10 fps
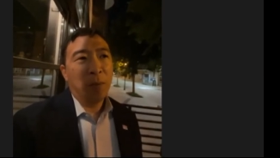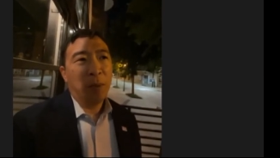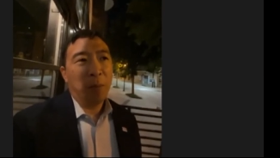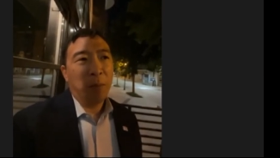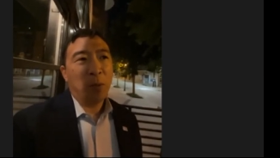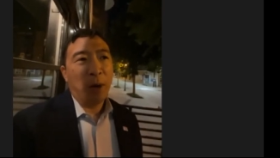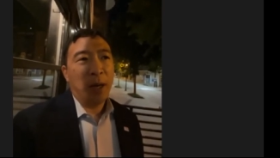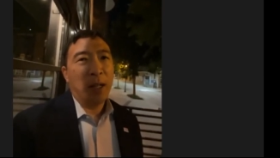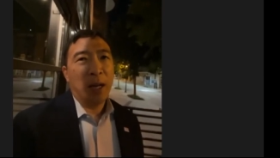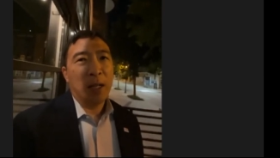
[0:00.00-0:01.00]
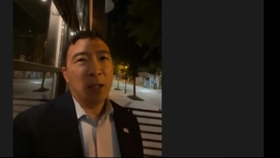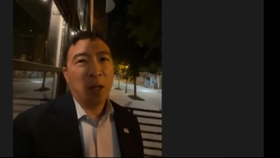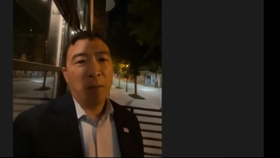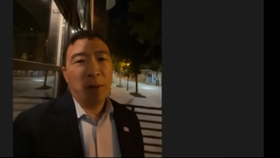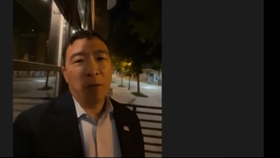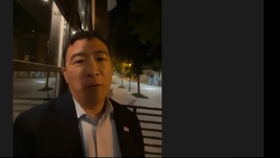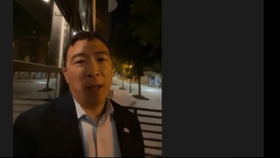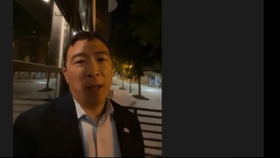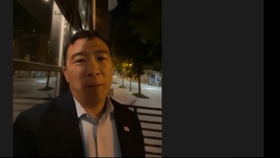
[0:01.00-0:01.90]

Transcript: could be persuaded that it's going to be good for them,